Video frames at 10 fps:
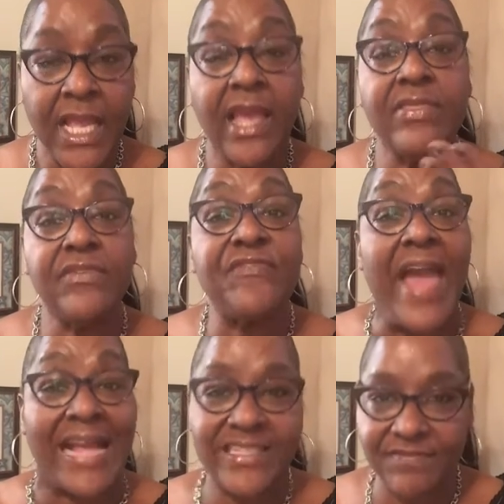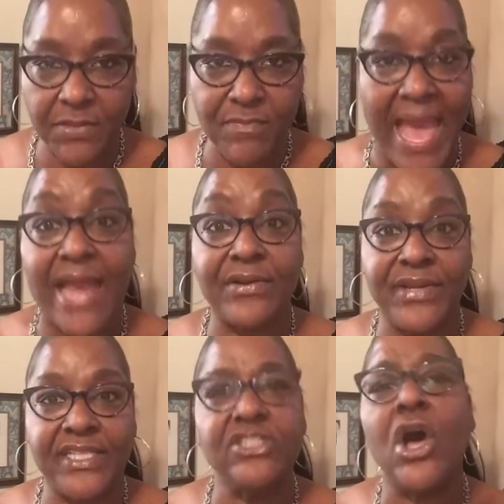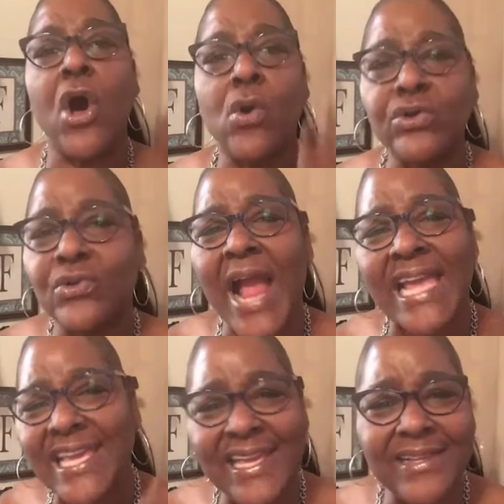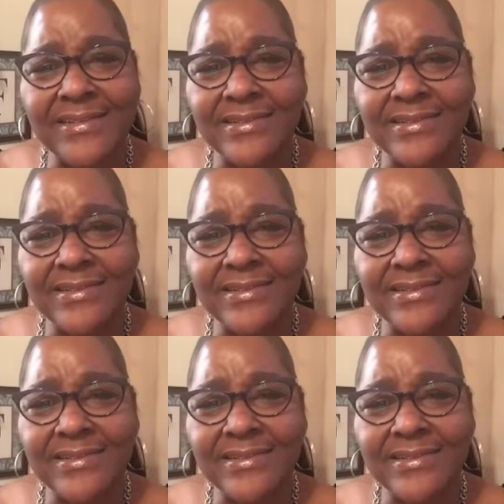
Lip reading: And the fact of the matter is, the older I get,